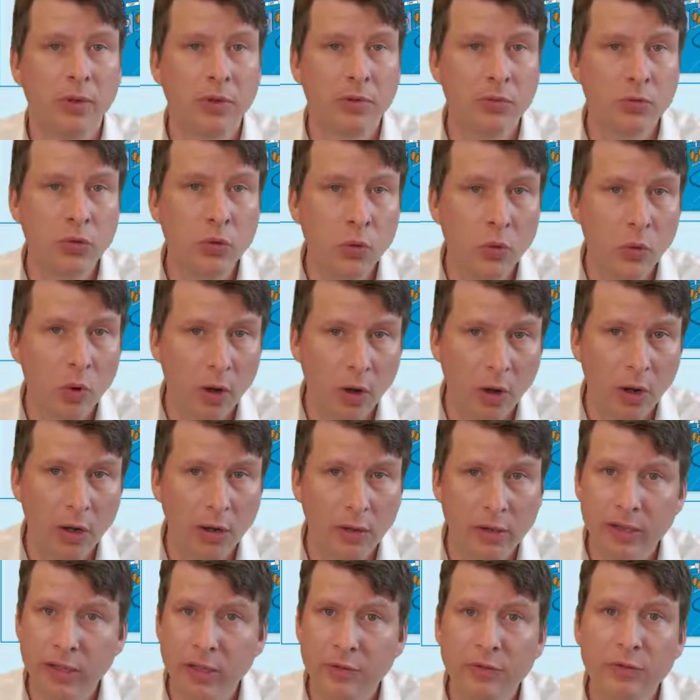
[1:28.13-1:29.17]
two
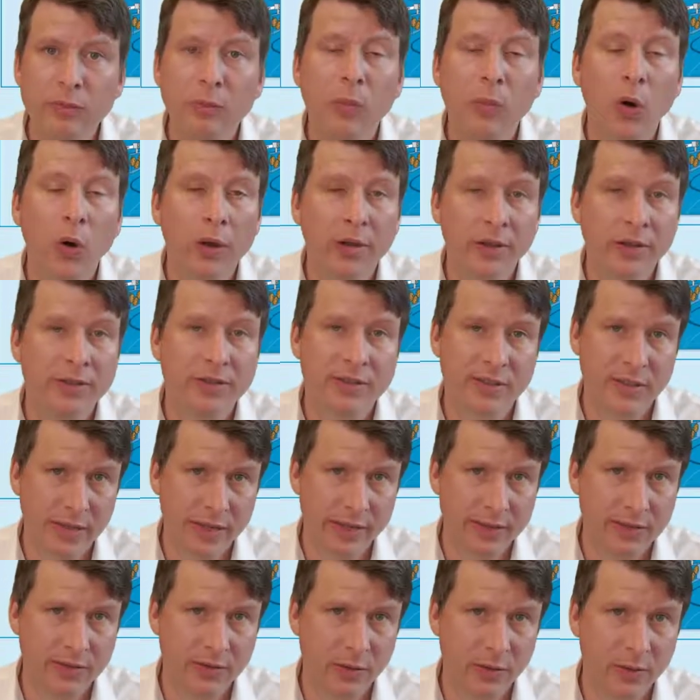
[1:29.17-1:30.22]
or even more
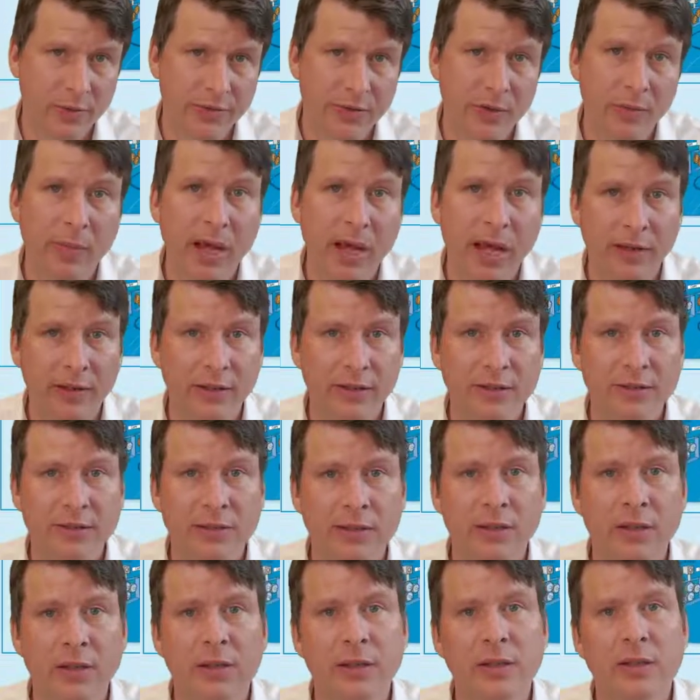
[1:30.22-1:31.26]
sides of the market
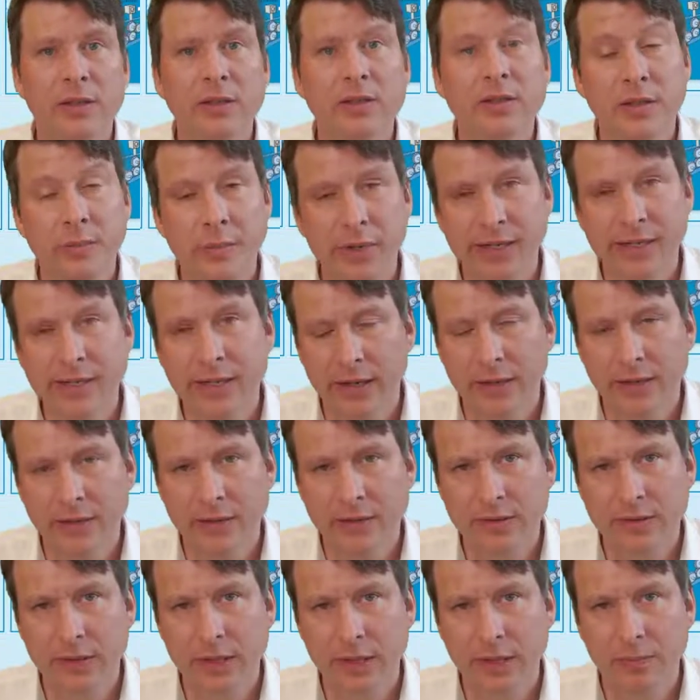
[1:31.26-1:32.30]

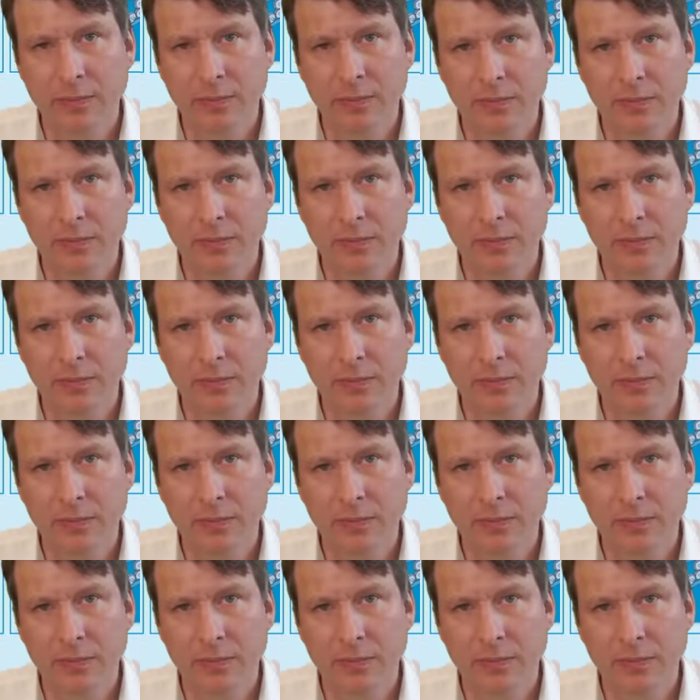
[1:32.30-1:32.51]
simultaneously.